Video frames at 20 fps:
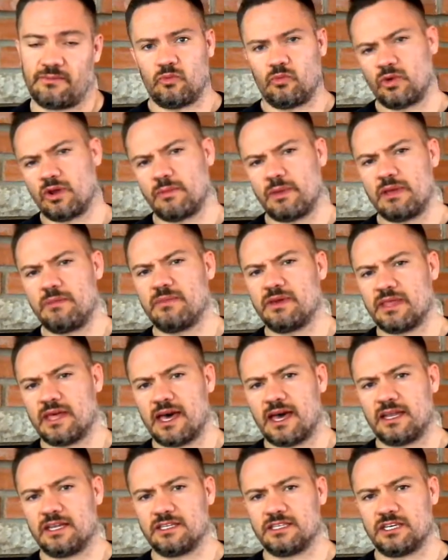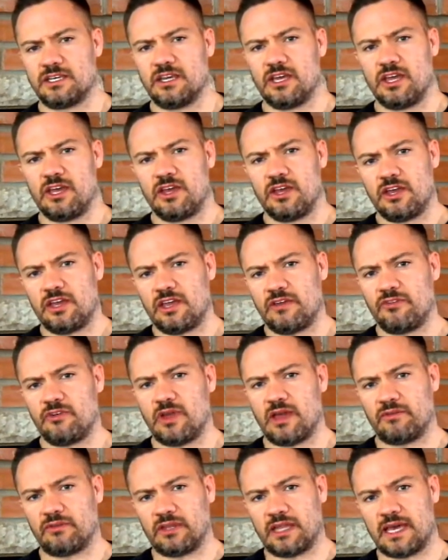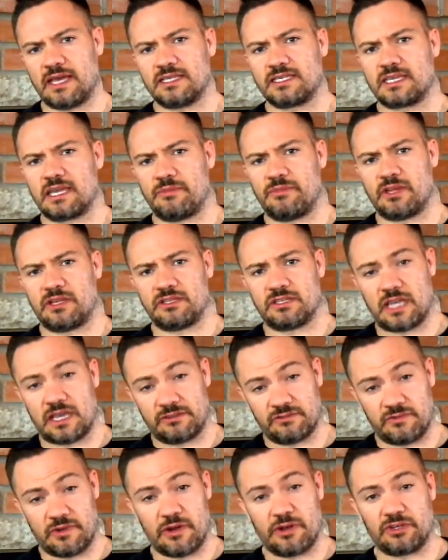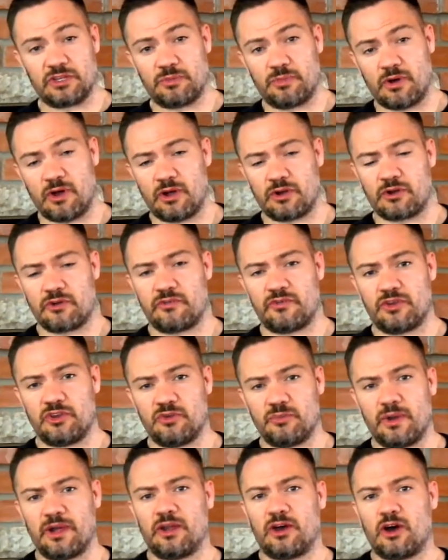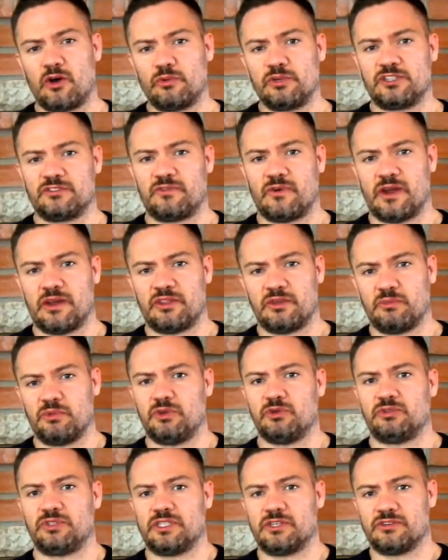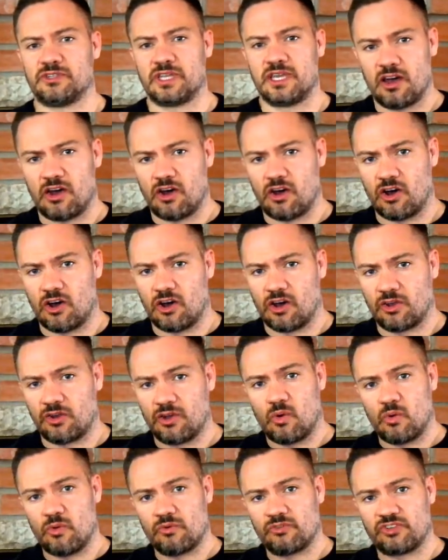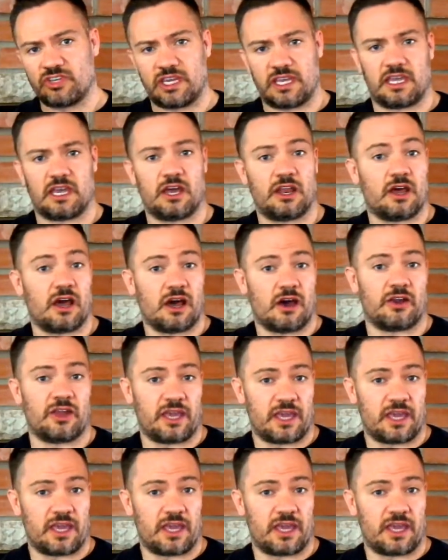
What I mean by that is that if you have a landscape that is, has varied topography, you might always find the mule deers on, say, an, on a